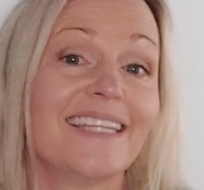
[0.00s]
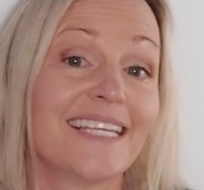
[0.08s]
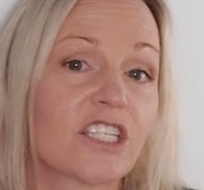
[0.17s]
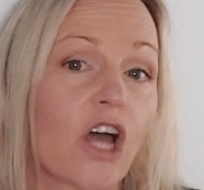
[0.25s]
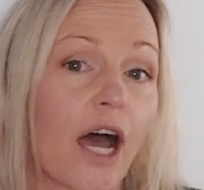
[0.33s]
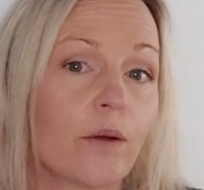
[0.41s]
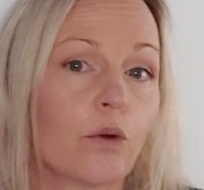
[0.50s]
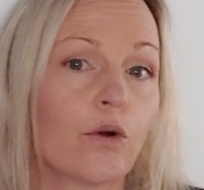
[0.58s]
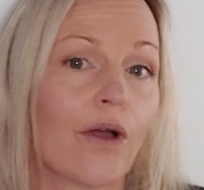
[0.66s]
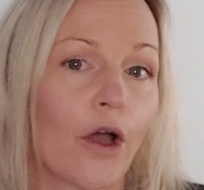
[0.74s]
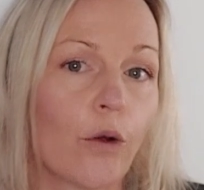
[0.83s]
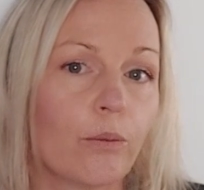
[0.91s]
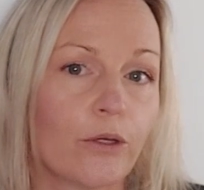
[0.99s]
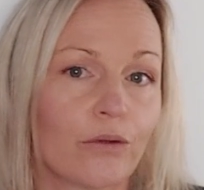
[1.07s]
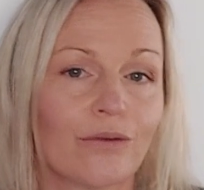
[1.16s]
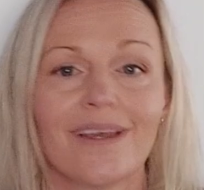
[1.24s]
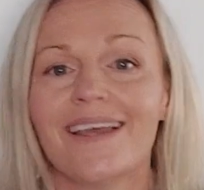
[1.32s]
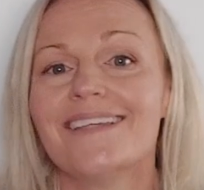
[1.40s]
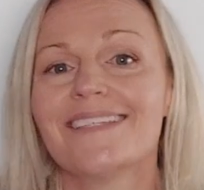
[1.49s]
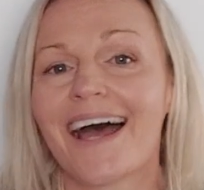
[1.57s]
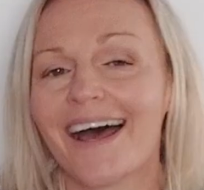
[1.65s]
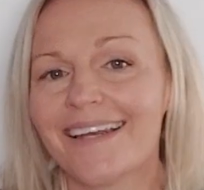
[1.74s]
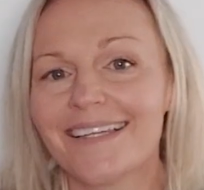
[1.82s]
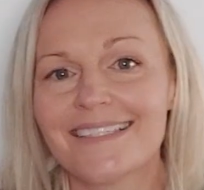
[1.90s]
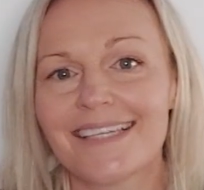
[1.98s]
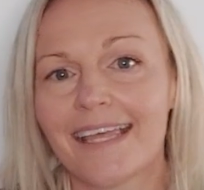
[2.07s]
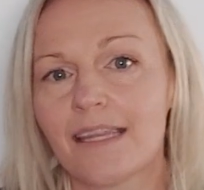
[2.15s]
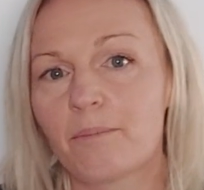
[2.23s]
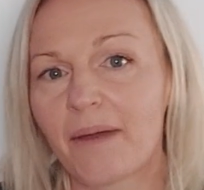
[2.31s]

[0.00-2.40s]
This guide will help you to understand the